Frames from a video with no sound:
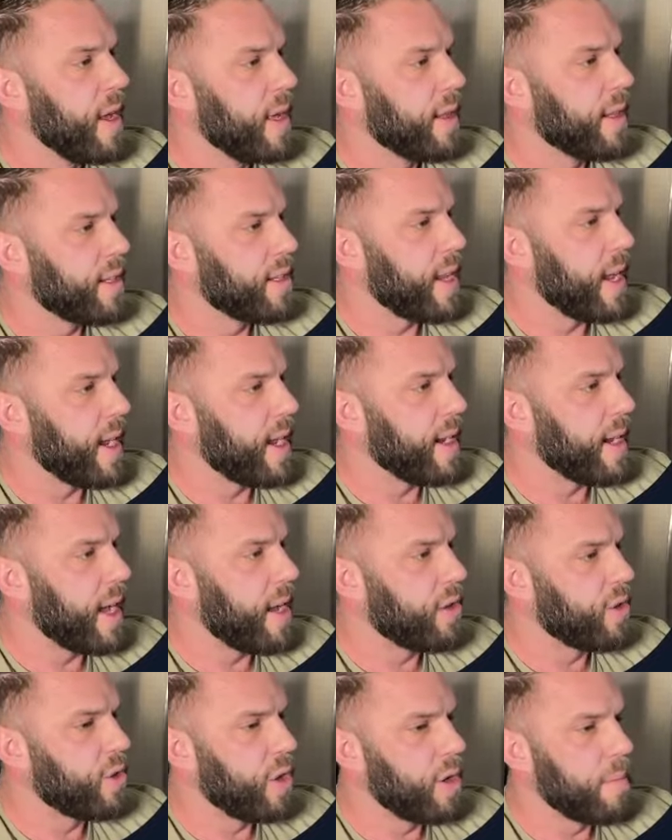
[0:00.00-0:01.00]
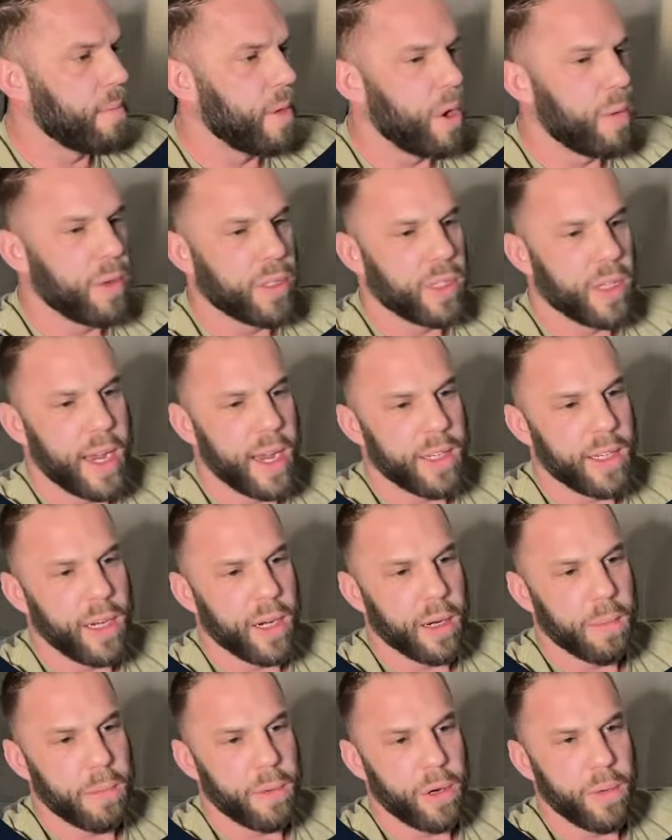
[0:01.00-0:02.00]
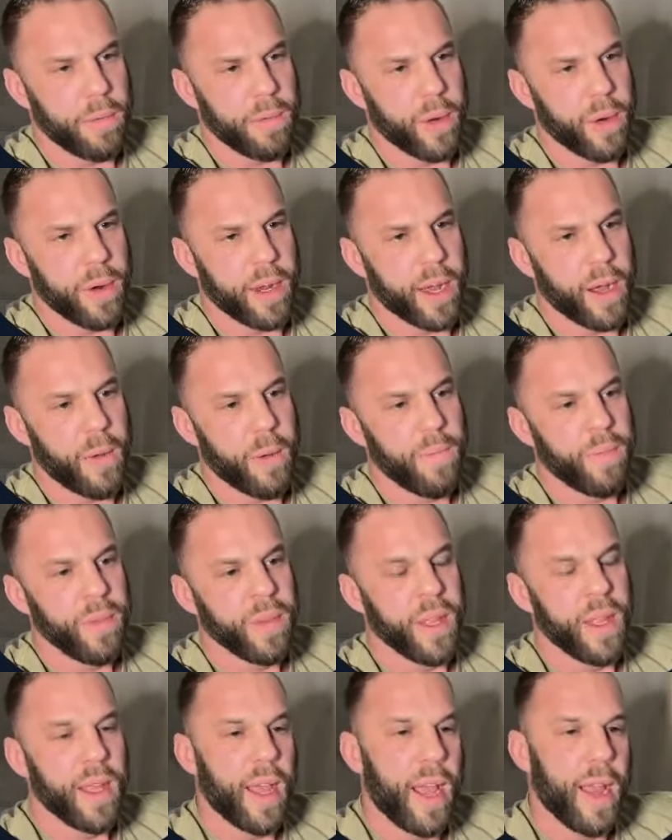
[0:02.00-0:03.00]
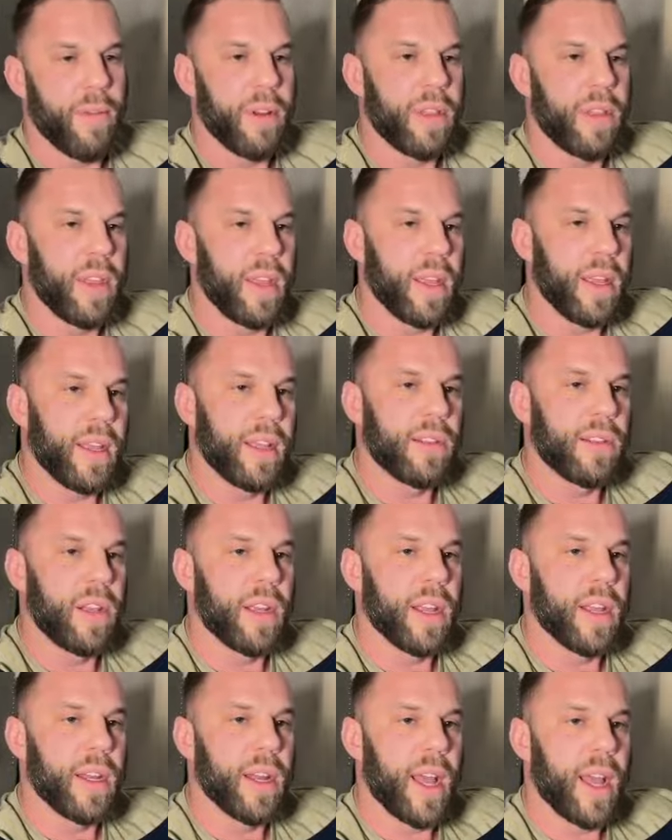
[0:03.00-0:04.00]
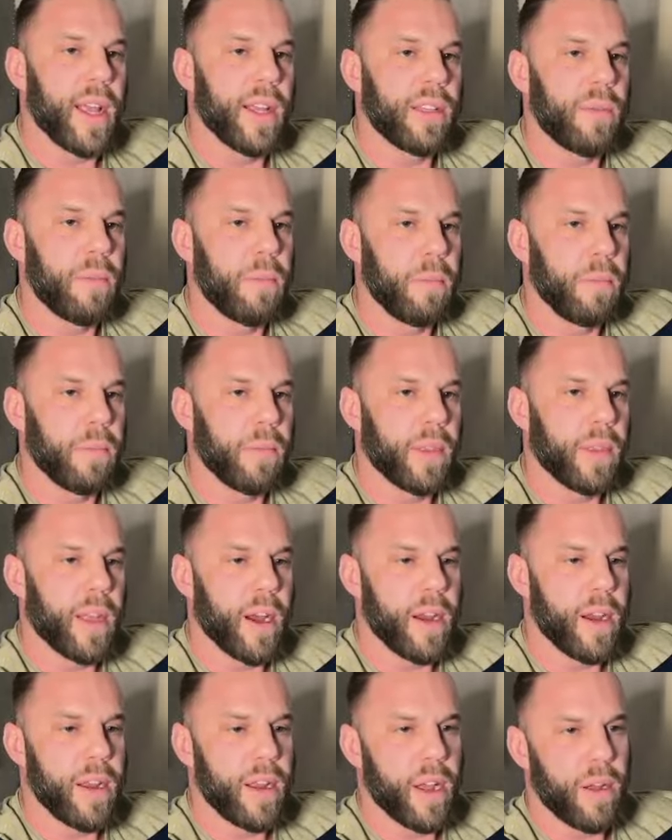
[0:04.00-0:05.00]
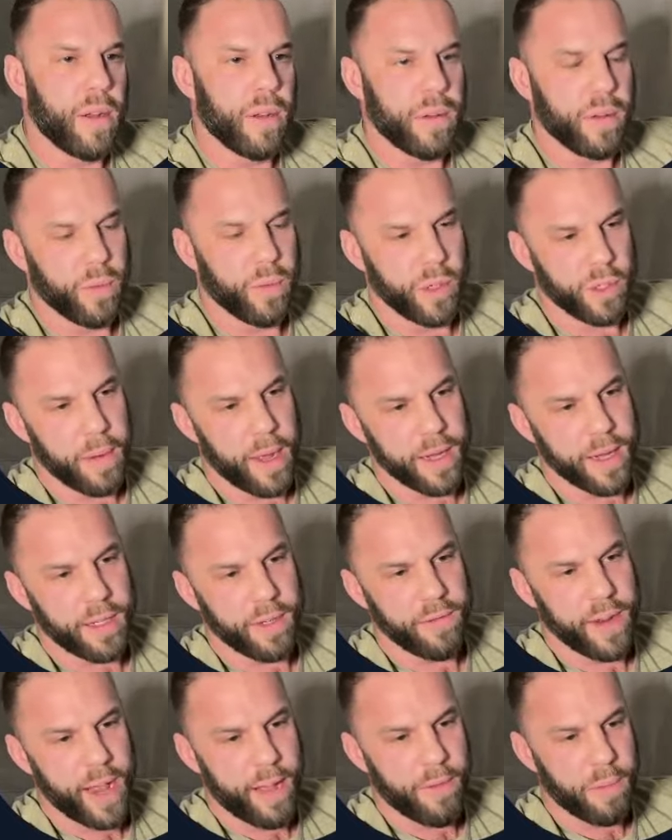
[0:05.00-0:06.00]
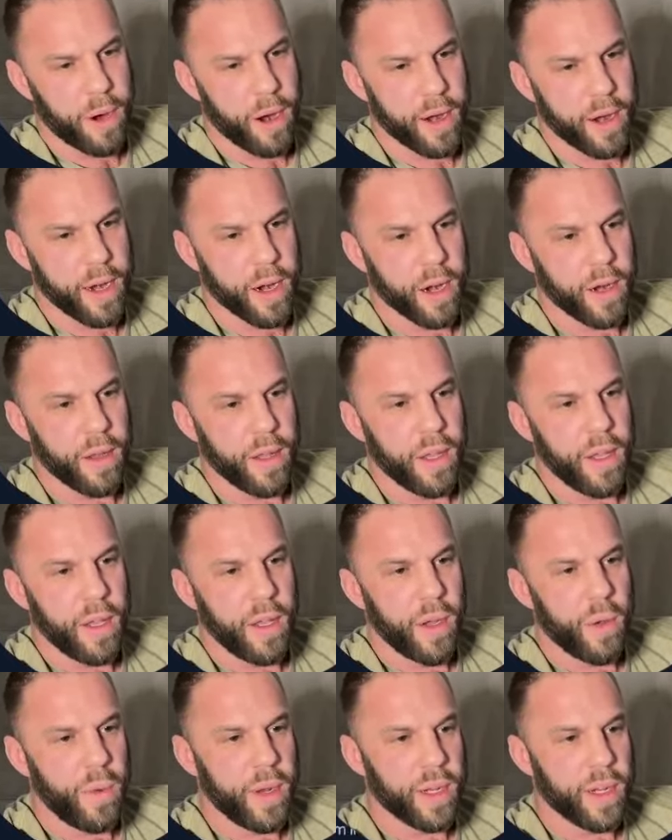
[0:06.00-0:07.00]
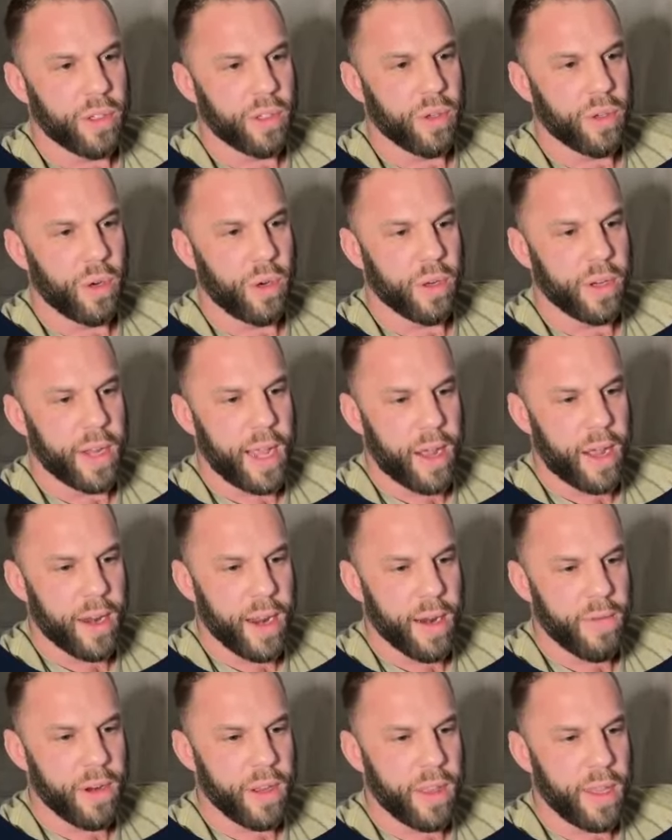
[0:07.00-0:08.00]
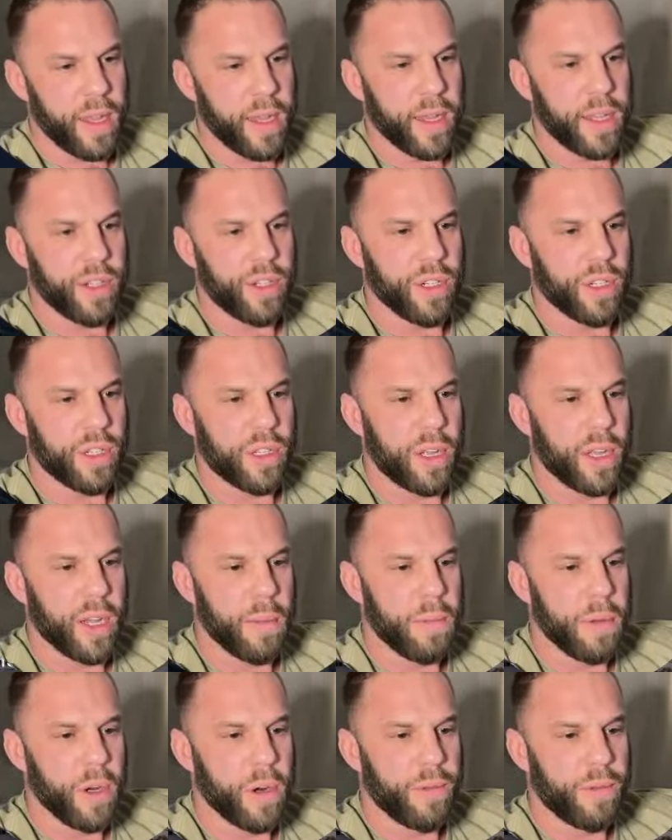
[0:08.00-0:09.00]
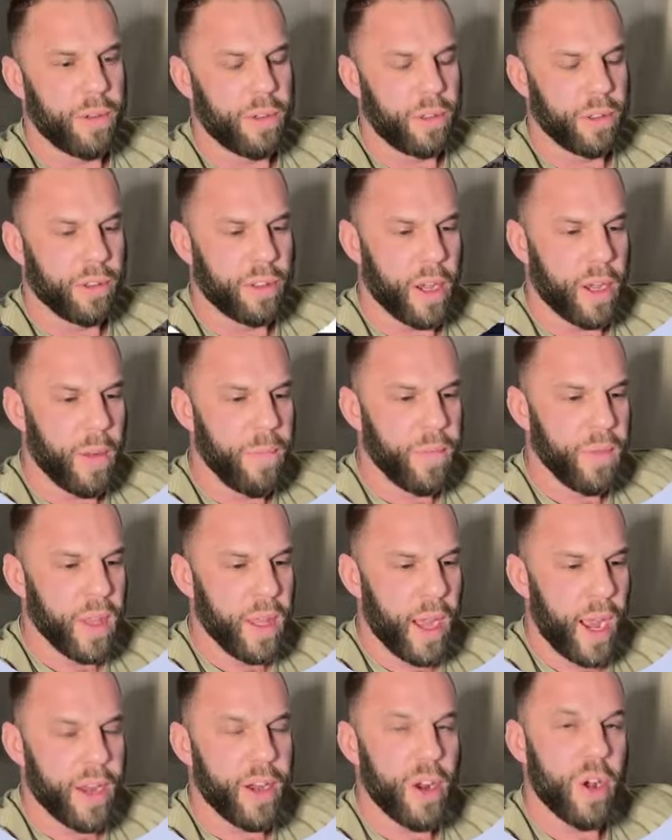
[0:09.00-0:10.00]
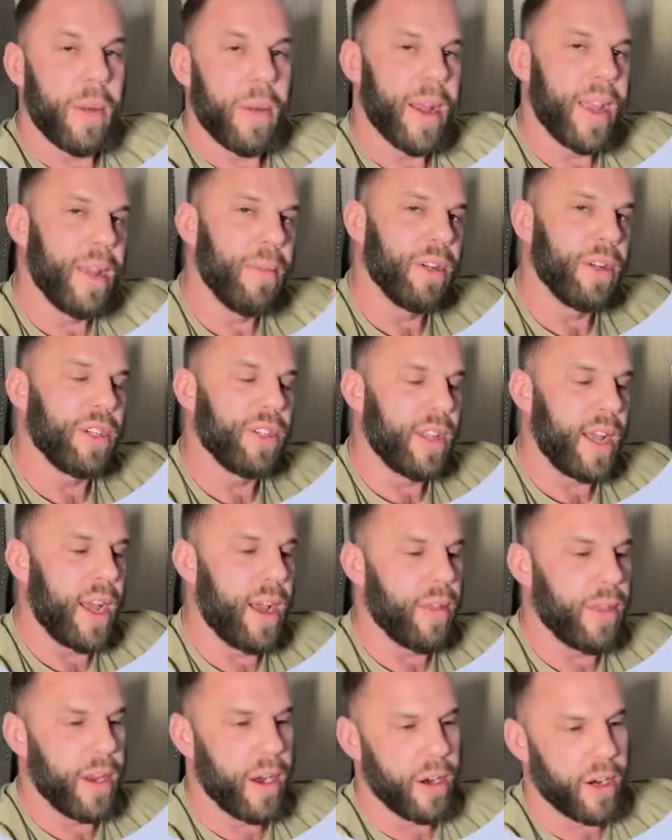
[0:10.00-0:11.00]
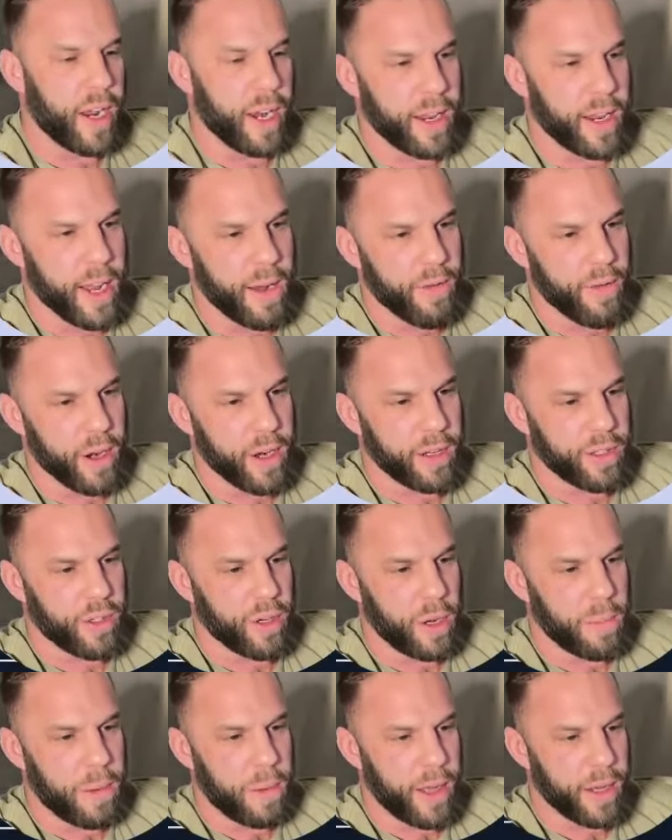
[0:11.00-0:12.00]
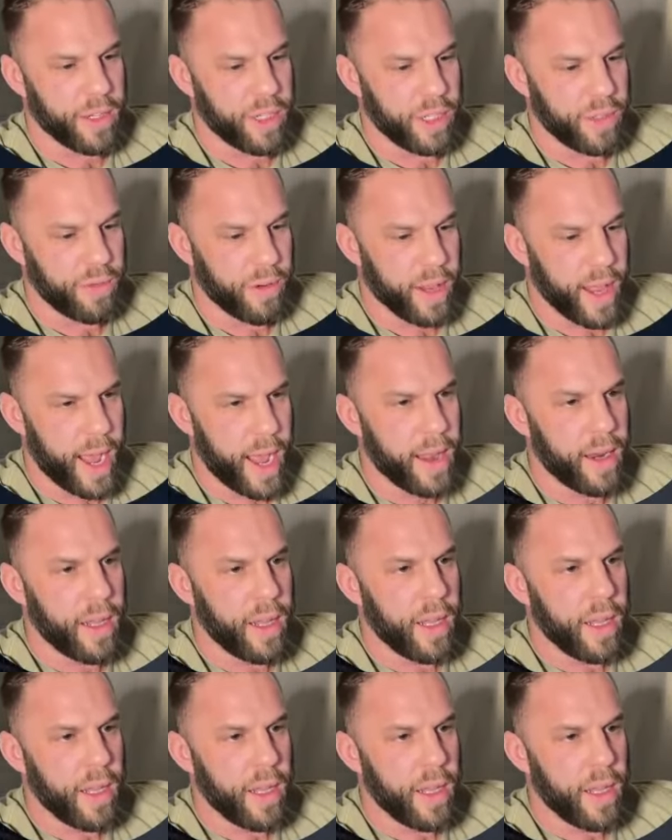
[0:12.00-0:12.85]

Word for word: Let's take it down to a mobile size here. Boom, there we go. Everything is looking nice. There you go. Responsive nav bar here we can scroll down. Everything is just looking beautiful. So I know my image is down there kind of covering it, so apologies for that.